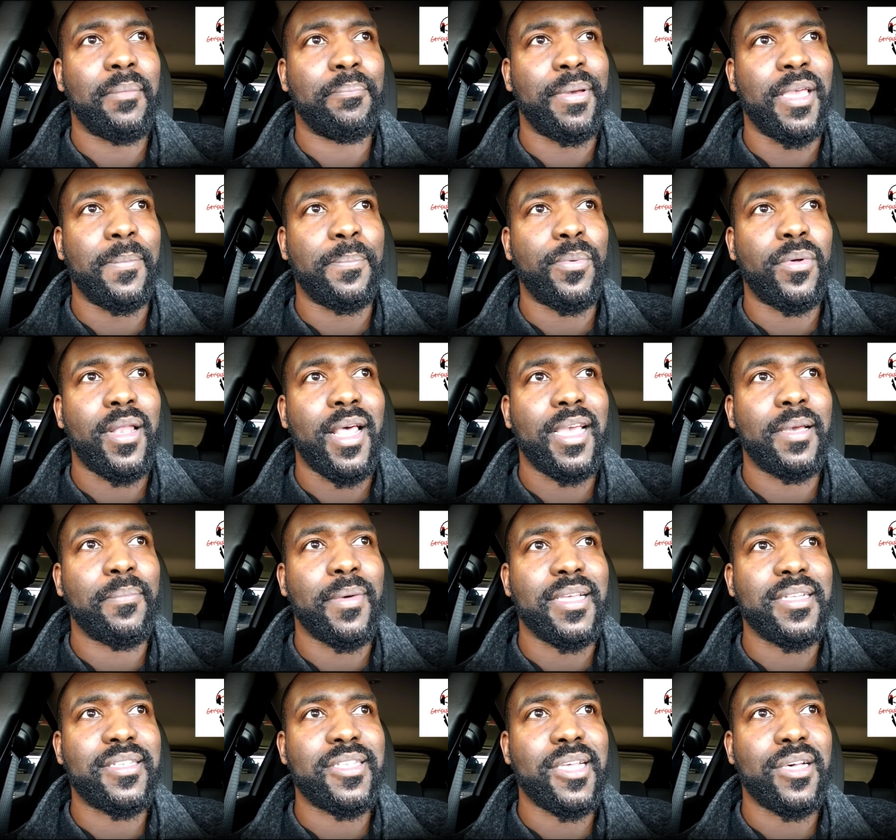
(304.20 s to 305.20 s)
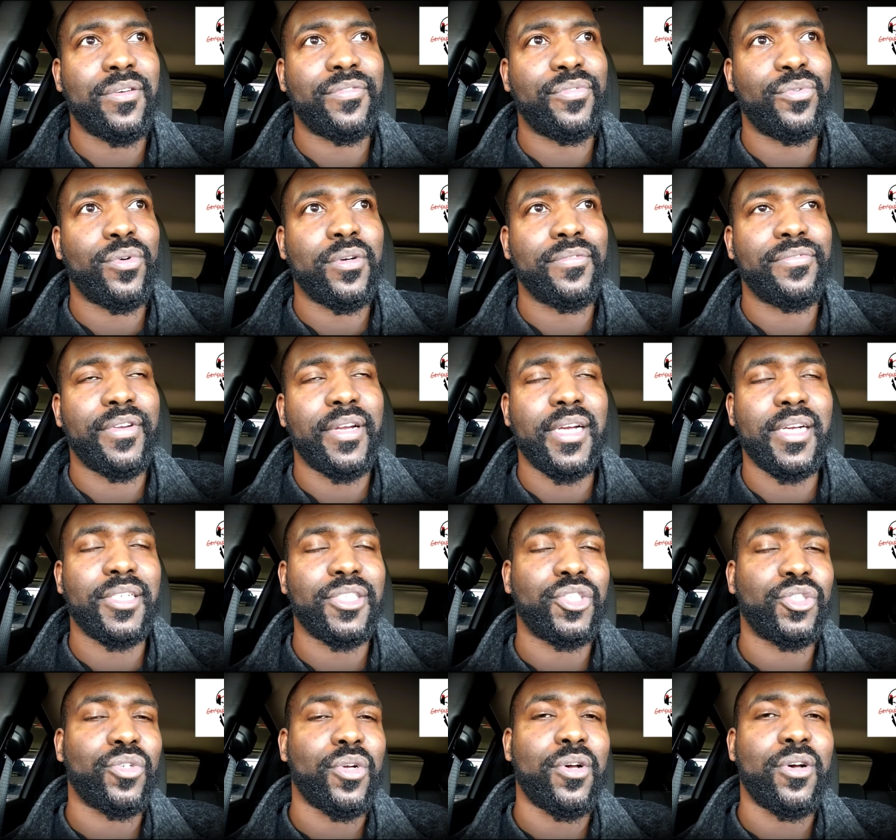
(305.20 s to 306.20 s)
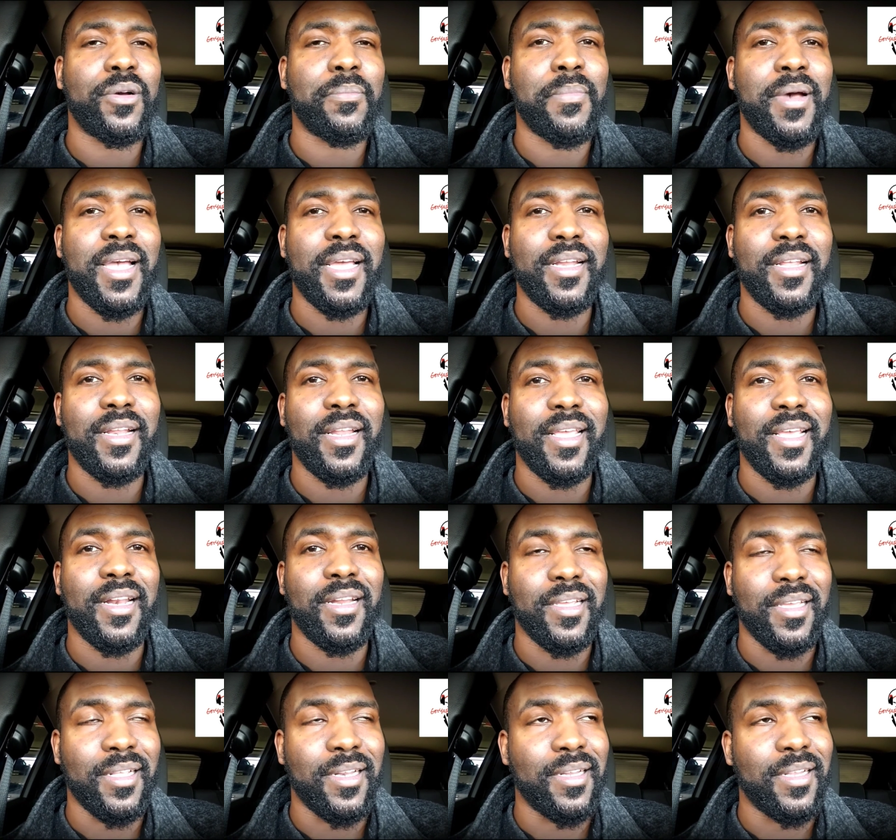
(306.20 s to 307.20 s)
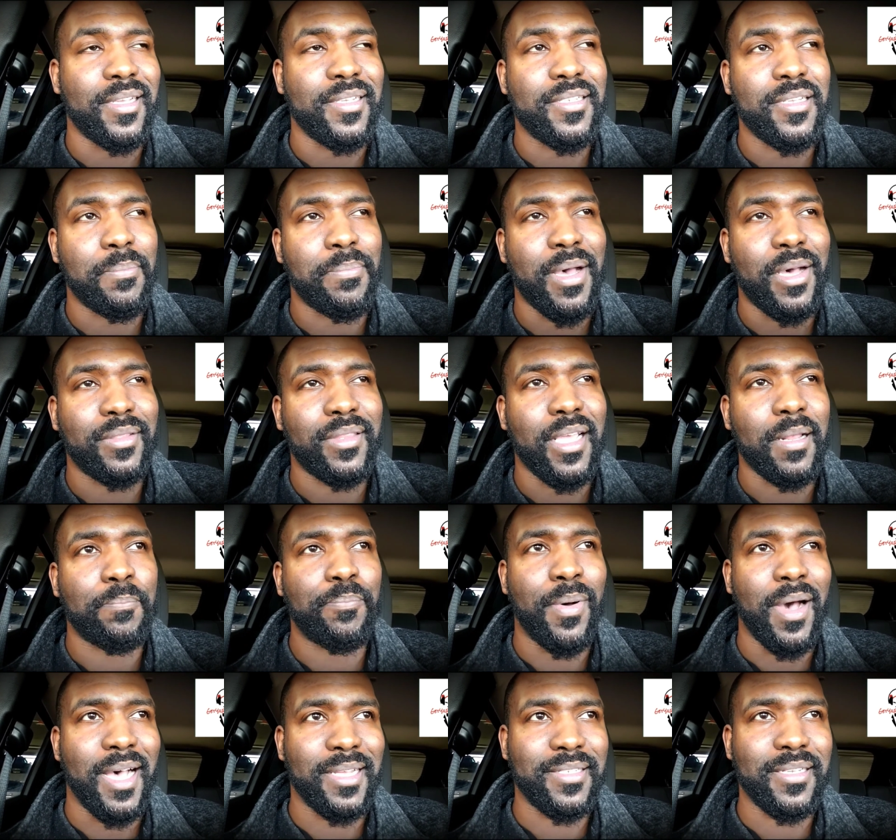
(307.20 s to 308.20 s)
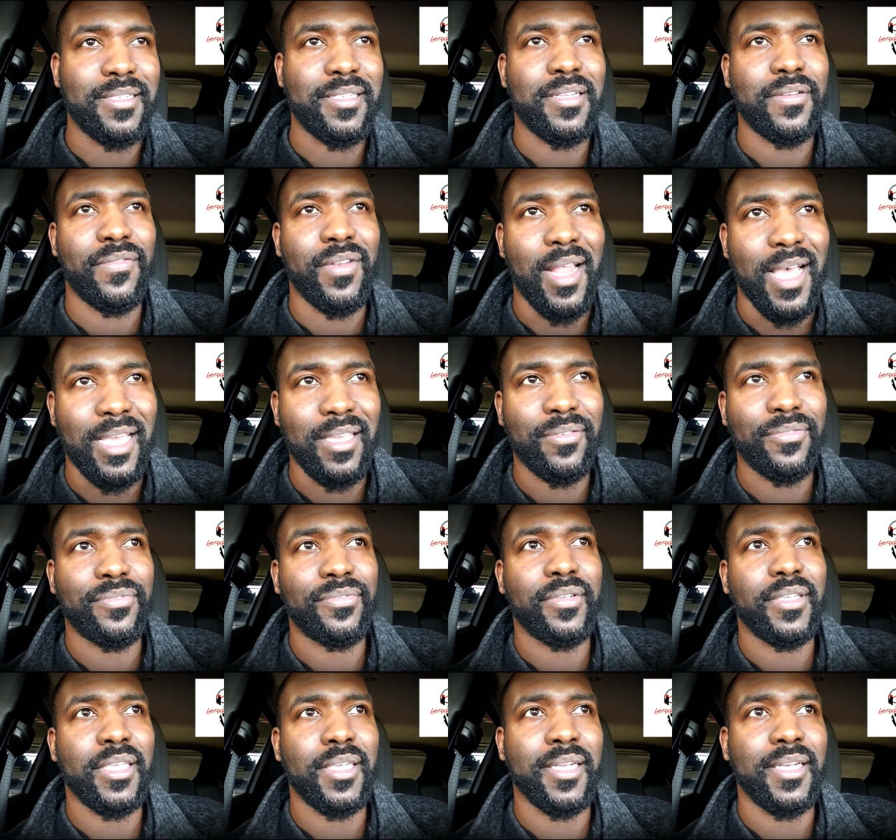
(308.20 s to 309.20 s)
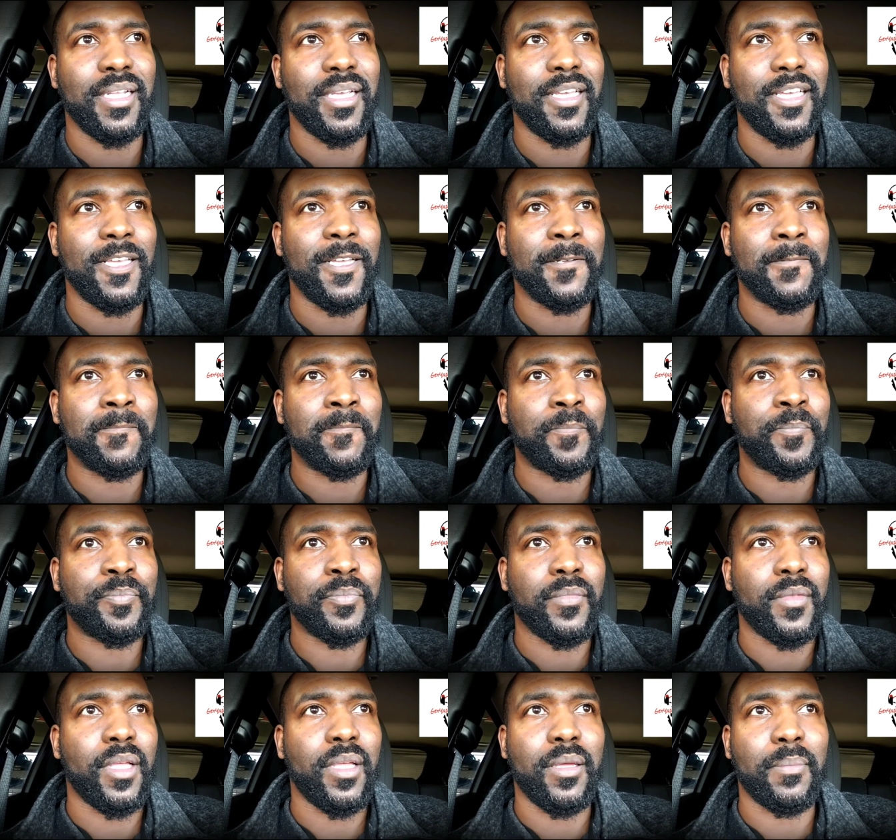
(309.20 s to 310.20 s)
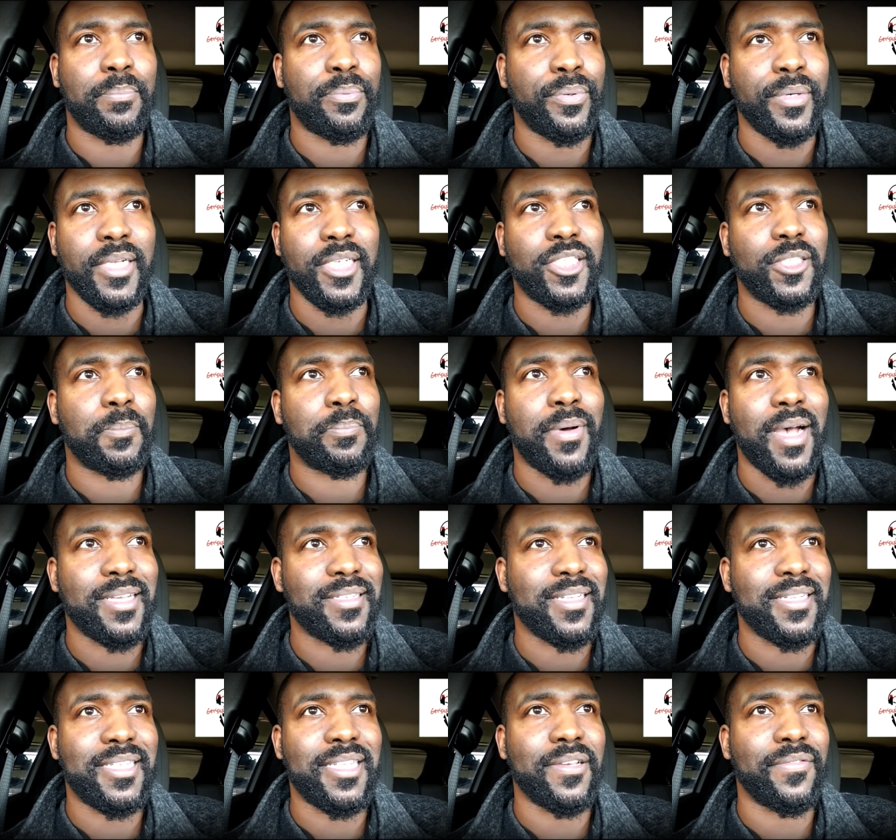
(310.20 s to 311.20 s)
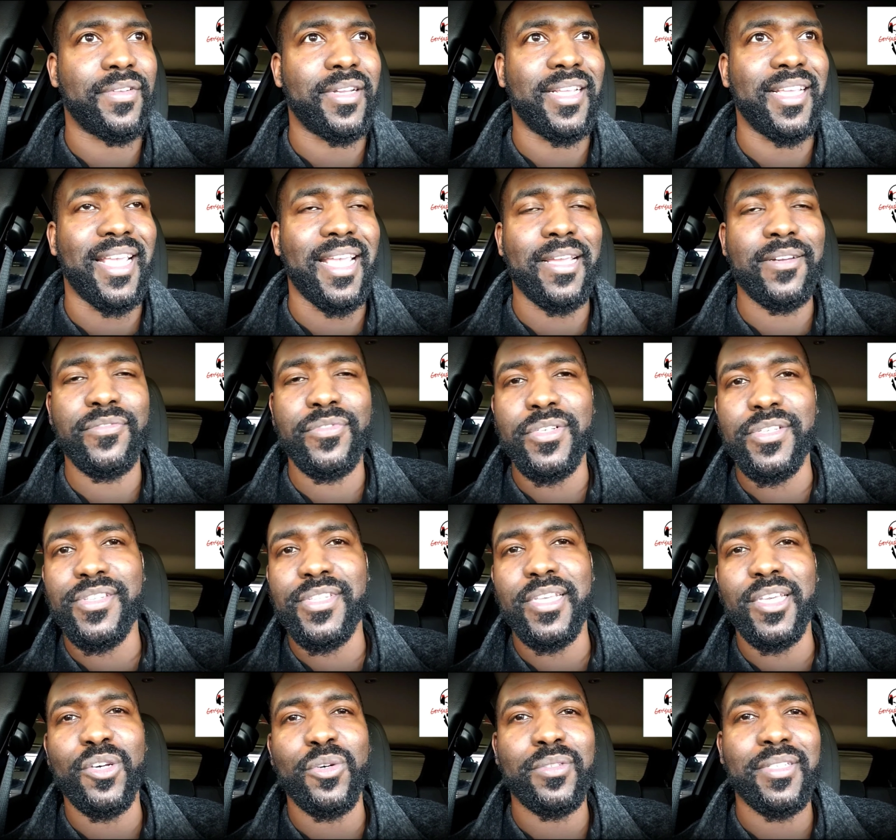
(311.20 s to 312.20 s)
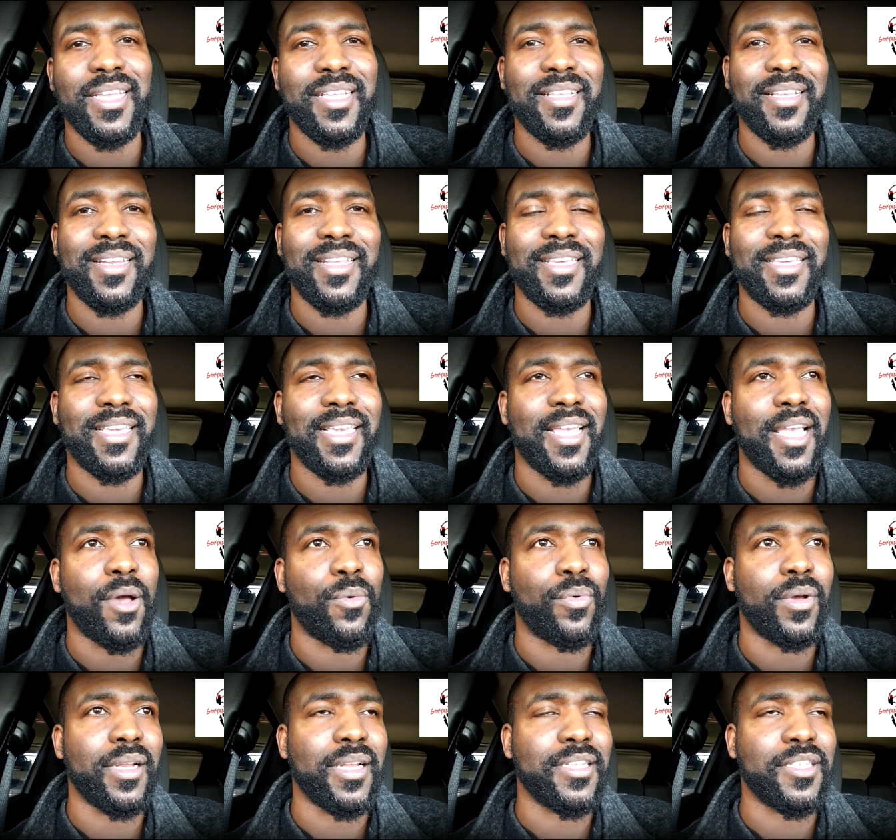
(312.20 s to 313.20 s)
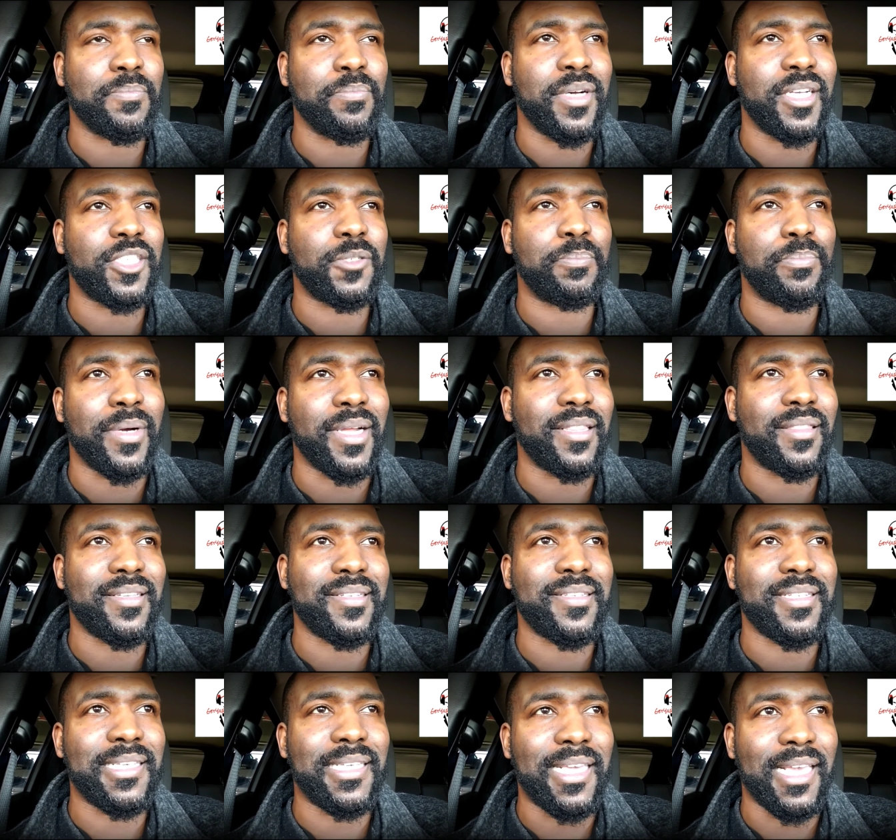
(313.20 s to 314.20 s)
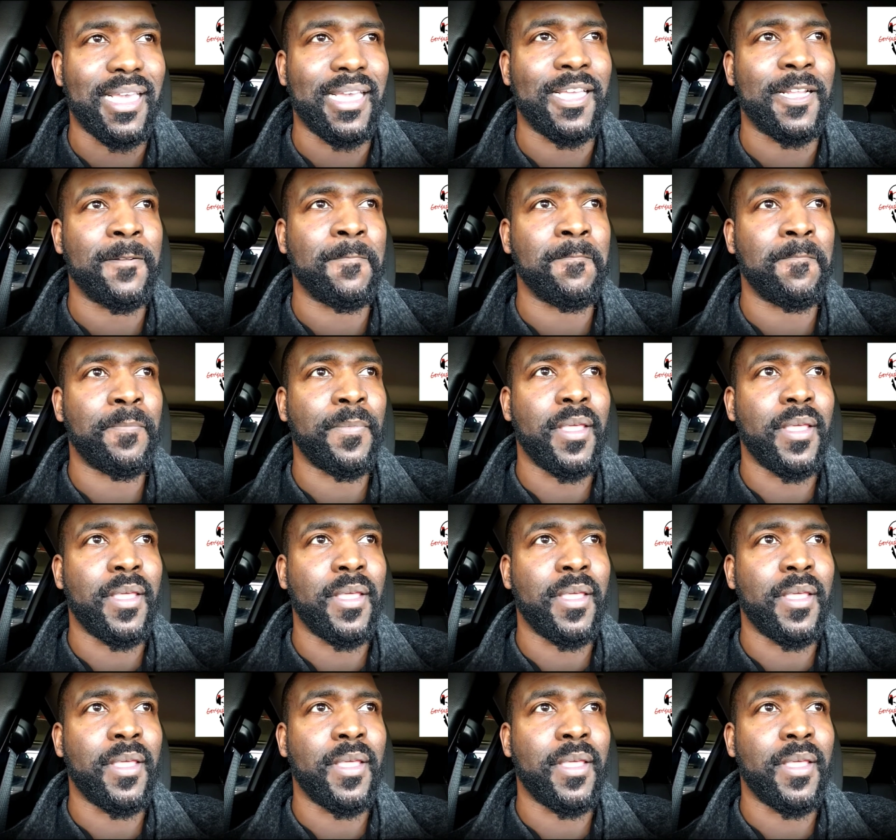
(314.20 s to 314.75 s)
people like myself who are very strong-minded and is about that positive life, you dig, preach positivity every single day that he can with as much breath as he can,